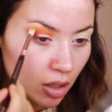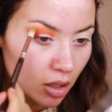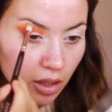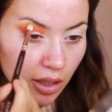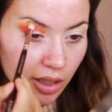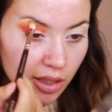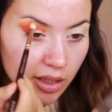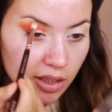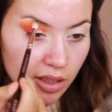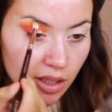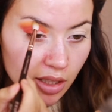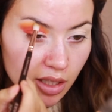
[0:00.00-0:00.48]

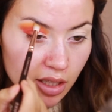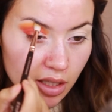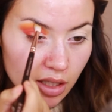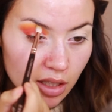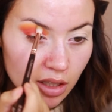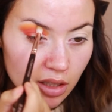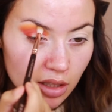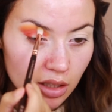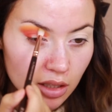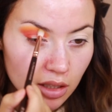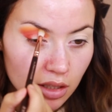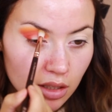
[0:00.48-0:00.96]
it's
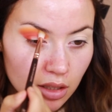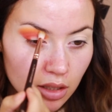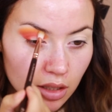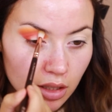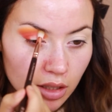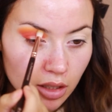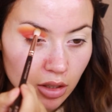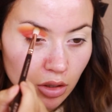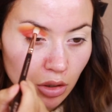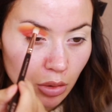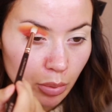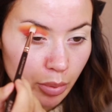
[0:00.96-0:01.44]
taken a
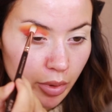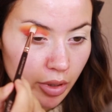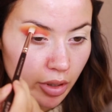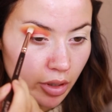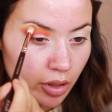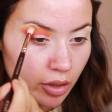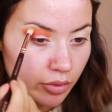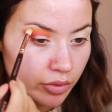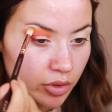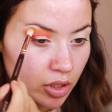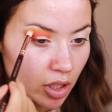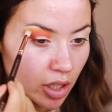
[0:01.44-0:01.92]
little bit
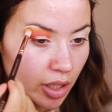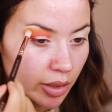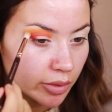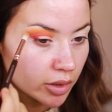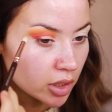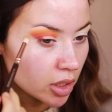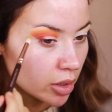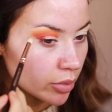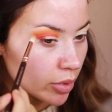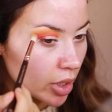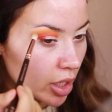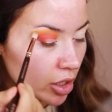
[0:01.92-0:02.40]
of time
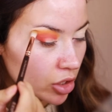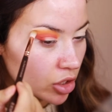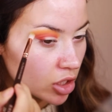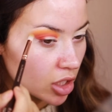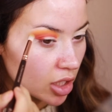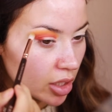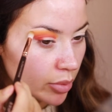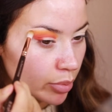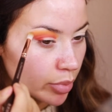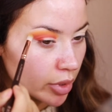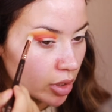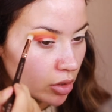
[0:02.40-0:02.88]
to
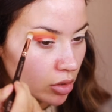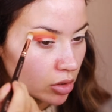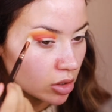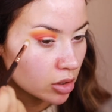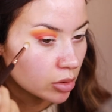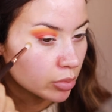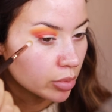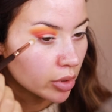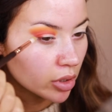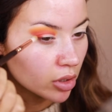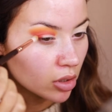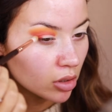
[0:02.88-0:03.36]
actually build
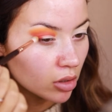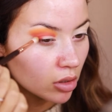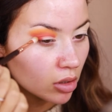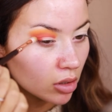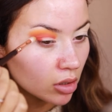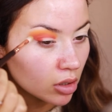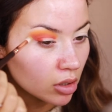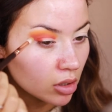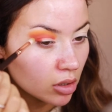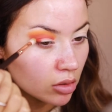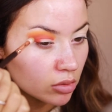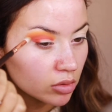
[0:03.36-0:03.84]
up the
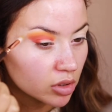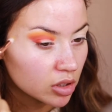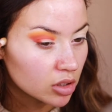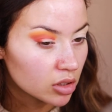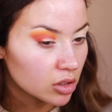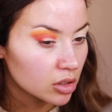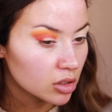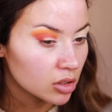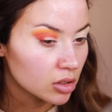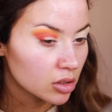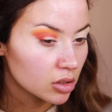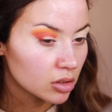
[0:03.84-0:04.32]
colour, which
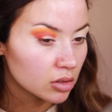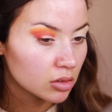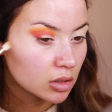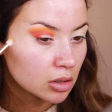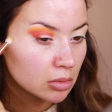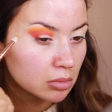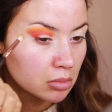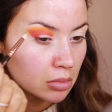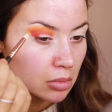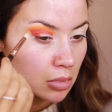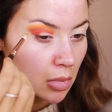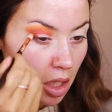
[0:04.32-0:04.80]
is
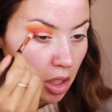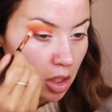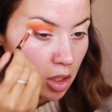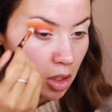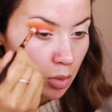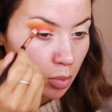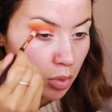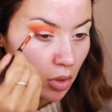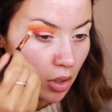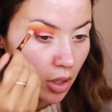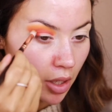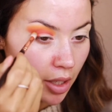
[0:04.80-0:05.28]

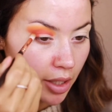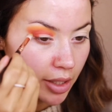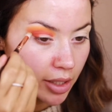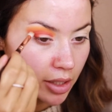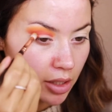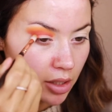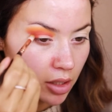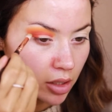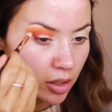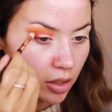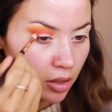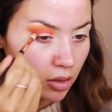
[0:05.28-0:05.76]

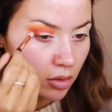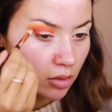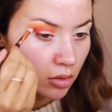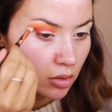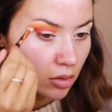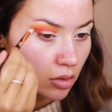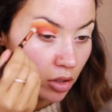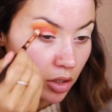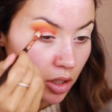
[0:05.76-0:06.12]
surprising.